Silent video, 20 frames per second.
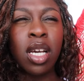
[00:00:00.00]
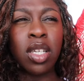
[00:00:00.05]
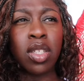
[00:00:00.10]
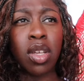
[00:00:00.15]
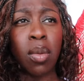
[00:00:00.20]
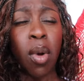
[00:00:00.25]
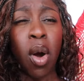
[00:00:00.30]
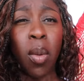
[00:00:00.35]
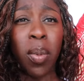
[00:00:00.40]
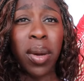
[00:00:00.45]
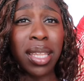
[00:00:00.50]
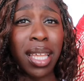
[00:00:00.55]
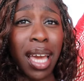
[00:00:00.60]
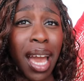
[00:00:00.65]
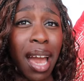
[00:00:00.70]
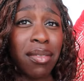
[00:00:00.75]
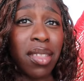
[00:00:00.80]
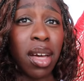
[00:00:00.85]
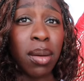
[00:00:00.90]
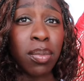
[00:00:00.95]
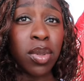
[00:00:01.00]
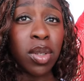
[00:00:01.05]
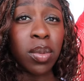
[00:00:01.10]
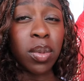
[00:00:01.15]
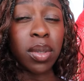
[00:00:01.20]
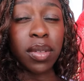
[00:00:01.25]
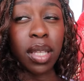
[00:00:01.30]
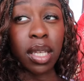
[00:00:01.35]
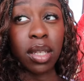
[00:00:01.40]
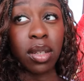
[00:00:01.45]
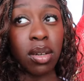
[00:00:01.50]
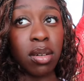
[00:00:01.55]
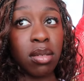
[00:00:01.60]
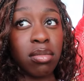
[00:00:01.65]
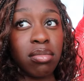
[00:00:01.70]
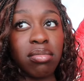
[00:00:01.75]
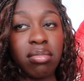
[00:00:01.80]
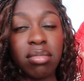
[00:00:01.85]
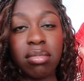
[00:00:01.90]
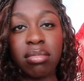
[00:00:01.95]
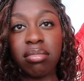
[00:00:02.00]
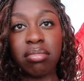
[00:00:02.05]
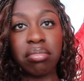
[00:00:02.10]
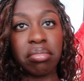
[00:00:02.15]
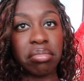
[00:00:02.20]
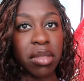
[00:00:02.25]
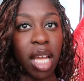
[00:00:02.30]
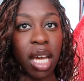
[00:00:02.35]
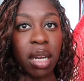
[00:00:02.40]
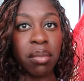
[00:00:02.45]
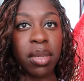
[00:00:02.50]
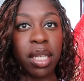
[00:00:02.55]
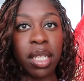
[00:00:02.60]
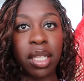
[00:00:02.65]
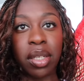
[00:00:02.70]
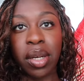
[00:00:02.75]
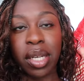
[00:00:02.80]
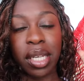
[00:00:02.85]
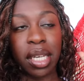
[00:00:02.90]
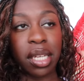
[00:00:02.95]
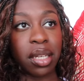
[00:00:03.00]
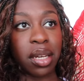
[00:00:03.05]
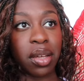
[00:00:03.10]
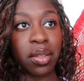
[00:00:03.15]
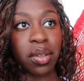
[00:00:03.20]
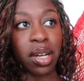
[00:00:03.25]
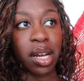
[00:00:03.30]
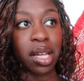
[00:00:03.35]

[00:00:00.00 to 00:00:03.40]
So I'm hoping they have that blue, but if they don't, not a big deal. I can get another